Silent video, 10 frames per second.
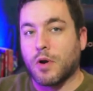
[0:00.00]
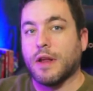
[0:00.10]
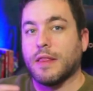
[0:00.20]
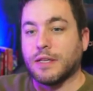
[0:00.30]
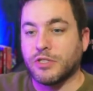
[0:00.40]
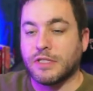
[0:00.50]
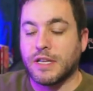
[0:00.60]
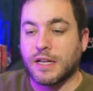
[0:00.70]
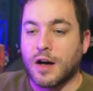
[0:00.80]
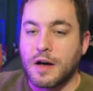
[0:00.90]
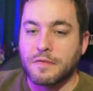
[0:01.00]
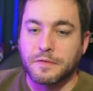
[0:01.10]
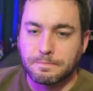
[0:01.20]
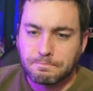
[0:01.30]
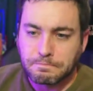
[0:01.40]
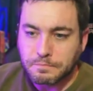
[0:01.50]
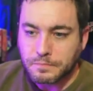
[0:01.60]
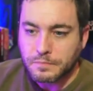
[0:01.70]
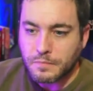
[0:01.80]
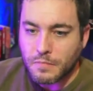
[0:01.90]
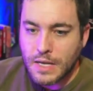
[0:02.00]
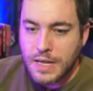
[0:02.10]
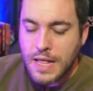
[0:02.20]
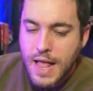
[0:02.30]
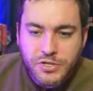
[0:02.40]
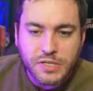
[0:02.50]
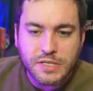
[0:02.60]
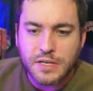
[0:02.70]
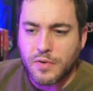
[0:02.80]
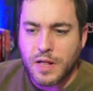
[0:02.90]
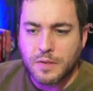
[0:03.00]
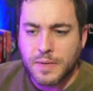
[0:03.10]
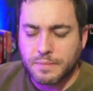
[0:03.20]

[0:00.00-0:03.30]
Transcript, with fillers: it and then just take off. That's just another element